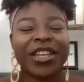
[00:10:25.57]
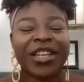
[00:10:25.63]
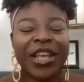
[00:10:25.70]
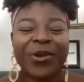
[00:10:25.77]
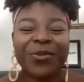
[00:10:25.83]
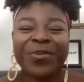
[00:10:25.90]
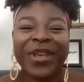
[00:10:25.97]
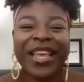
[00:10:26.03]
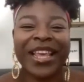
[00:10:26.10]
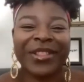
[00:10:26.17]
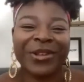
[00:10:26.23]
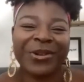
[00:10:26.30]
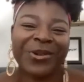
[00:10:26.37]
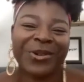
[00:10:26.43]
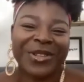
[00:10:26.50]
it'd be
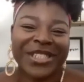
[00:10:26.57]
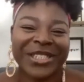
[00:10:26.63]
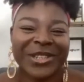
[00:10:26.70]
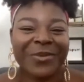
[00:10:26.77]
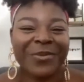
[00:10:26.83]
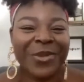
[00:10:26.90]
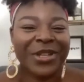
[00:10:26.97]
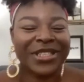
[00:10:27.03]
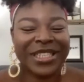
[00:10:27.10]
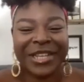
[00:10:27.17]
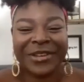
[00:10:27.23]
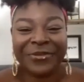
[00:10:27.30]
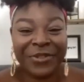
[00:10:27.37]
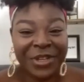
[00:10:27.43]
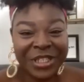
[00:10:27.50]
the courses are mostly
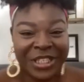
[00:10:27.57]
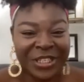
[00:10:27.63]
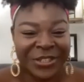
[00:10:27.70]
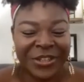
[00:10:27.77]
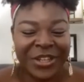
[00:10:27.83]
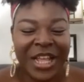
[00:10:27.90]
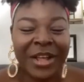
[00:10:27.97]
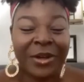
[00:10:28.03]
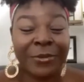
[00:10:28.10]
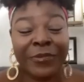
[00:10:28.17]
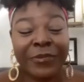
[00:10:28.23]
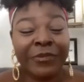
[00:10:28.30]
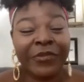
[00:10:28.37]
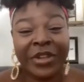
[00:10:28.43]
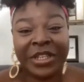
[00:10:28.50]
a video of
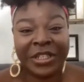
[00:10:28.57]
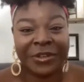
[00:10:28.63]
video